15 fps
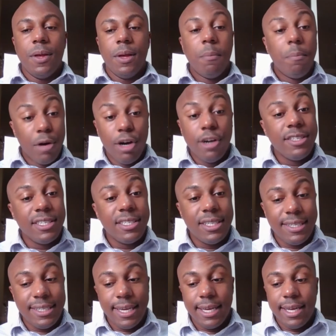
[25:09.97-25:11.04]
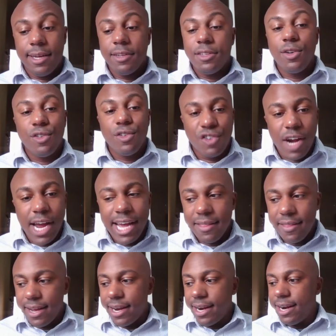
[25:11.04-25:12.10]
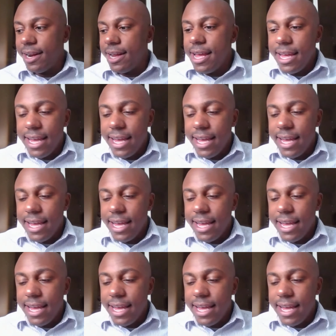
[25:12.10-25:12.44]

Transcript: purchase the tickets right there,